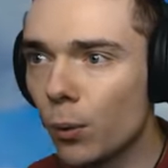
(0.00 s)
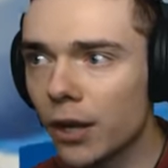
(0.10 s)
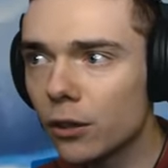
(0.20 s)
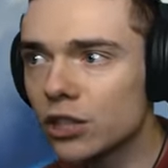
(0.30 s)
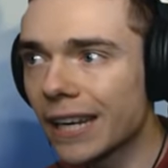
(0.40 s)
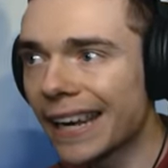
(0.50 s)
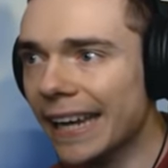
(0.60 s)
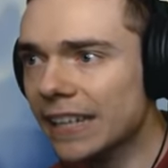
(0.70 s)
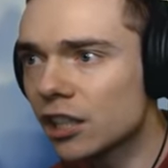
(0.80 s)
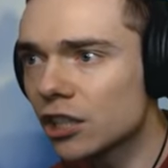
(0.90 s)
where those
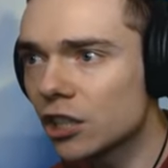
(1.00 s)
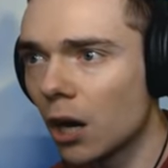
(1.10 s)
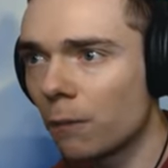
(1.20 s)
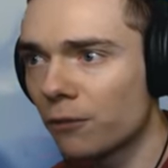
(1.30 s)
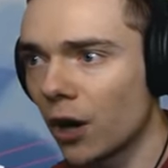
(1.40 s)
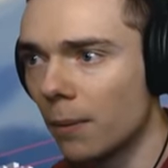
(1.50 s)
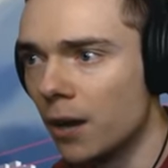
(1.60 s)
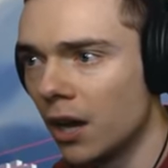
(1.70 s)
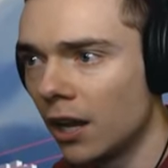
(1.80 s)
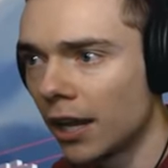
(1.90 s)
lasers come
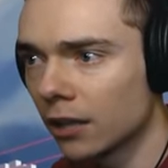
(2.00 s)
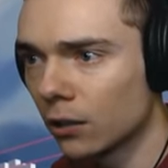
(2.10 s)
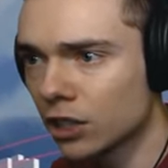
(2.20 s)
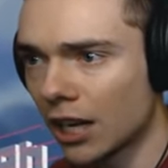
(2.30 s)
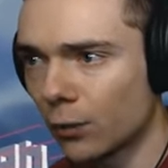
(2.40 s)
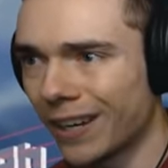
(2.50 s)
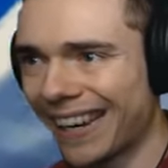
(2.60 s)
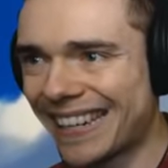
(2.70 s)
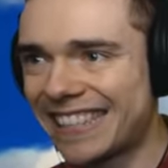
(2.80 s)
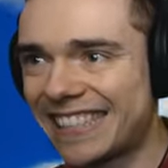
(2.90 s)
from. It looks like we got a